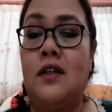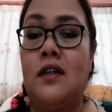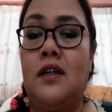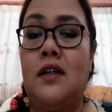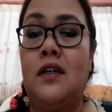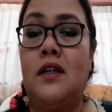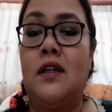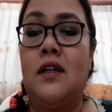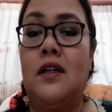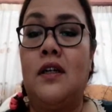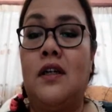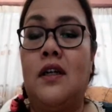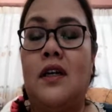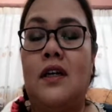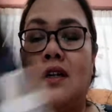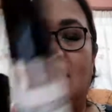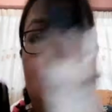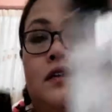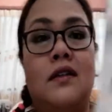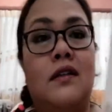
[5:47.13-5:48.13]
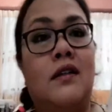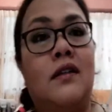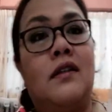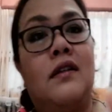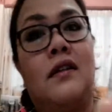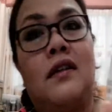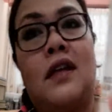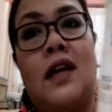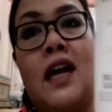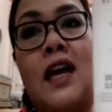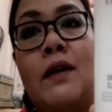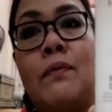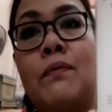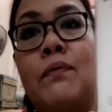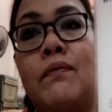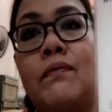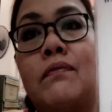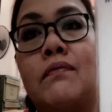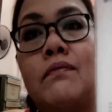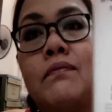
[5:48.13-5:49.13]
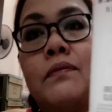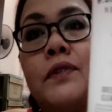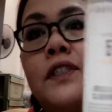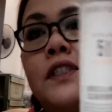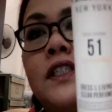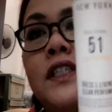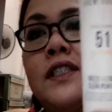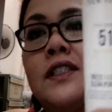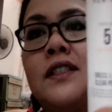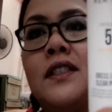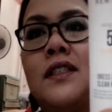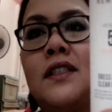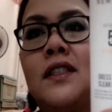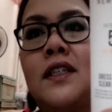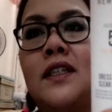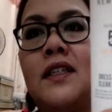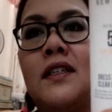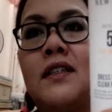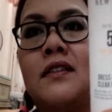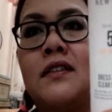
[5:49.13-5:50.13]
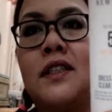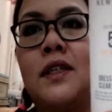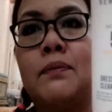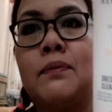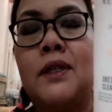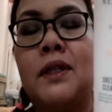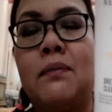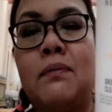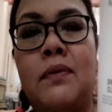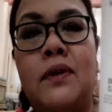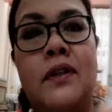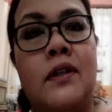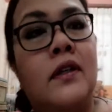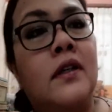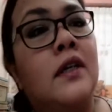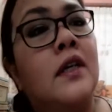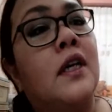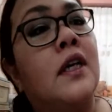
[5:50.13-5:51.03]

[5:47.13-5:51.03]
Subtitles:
I purchased this in September.